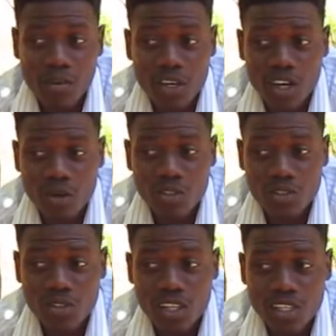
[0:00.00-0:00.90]
here
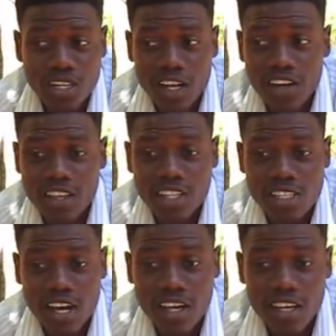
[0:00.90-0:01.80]
also, the salary that
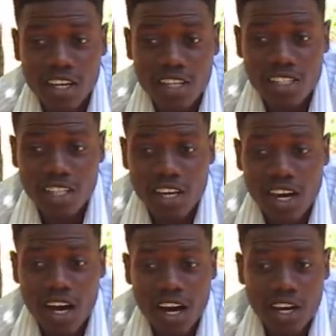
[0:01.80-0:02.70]
I get,
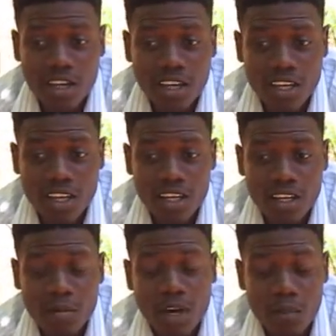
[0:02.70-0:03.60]

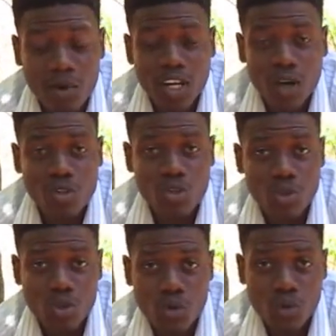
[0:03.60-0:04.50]
I am able now
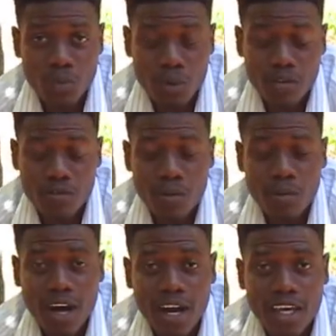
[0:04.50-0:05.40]
to pay for
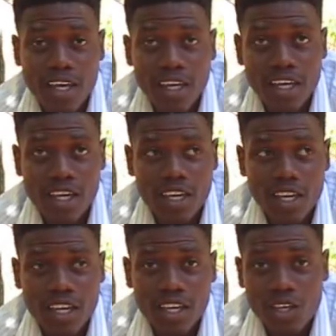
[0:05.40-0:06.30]
my
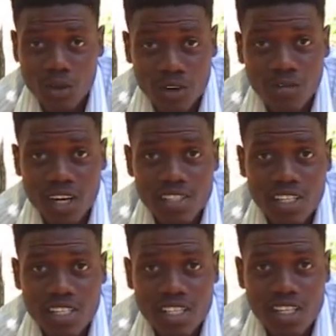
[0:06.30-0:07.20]

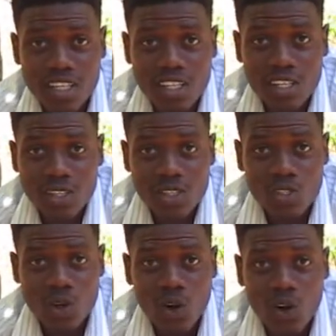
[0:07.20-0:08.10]
university.
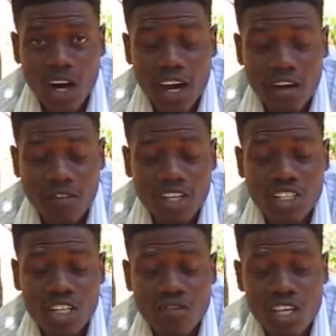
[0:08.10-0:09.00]
So I have
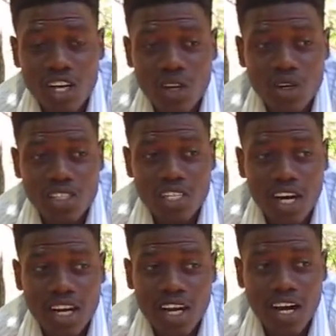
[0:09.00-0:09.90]
achieved a lot,
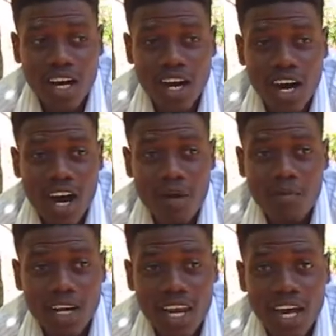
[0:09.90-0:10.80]
and
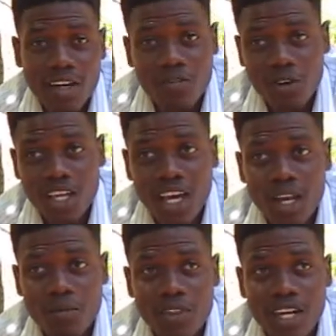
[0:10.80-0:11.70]
I'm glad for the
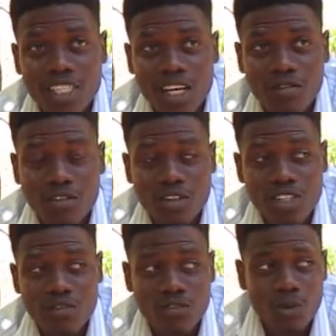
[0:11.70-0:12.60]
help that I've
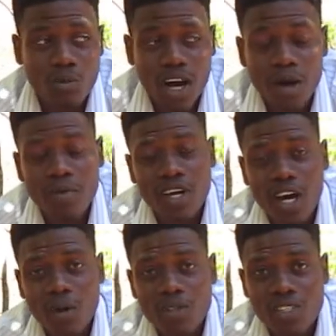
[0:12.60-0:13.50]
gotten from Happy
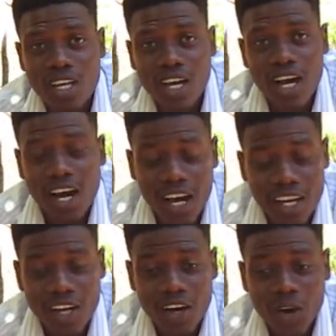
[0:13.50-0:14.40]
House.
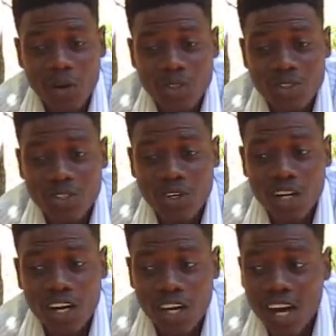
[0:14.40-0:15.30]
And
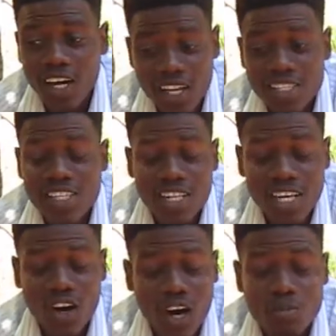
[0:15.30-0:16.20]
also, until
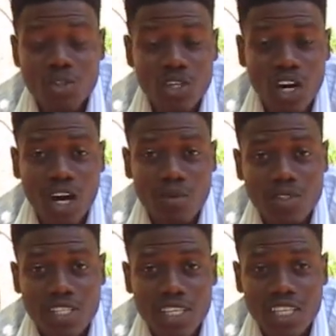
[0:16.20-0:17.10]
now, up to now, I'm
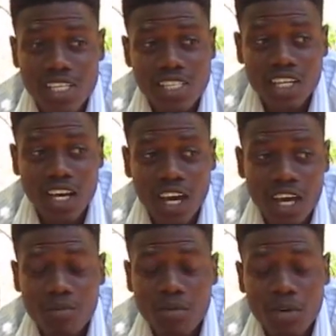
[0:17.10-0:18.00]
still getting
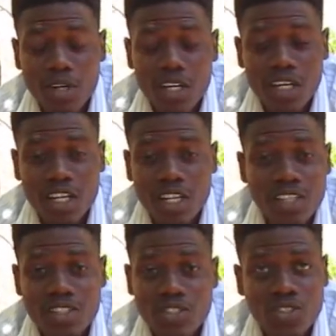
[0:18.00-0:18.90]
help
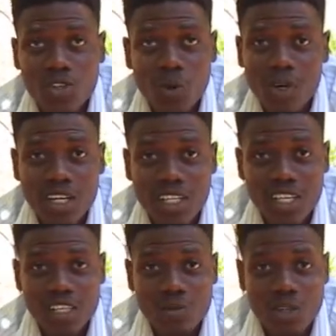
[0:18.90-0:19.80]
in so many
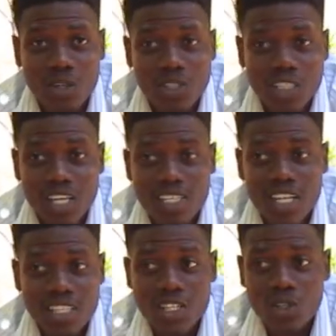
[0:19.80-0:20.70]
things, because as
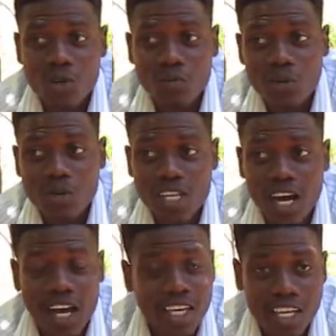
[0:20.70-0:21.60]
I teach
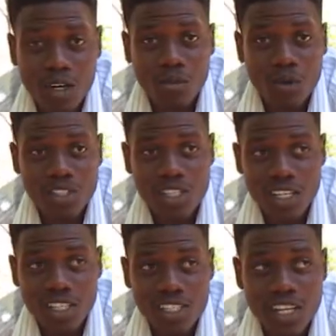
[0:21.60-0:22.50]
computer, I gain more
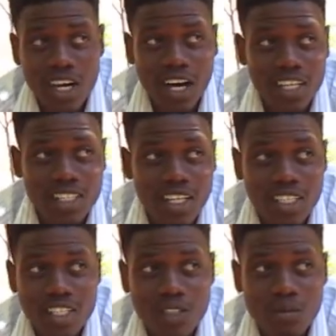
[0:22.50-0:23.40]
skills. As I
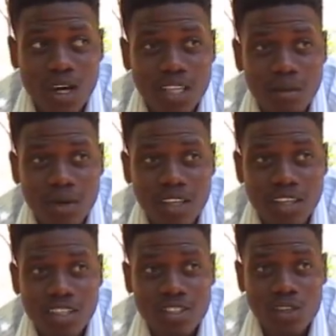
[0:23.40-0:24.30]
teach
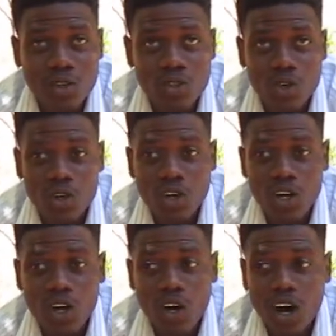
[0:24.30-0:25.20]
mathematics also,
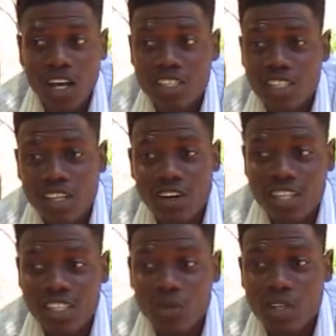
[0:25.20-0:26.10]
and
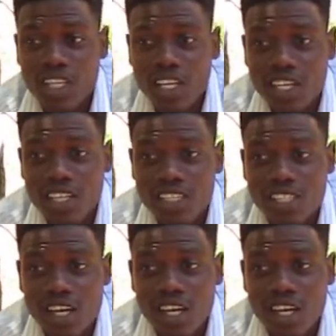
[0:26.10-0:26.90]
interacting with the kids,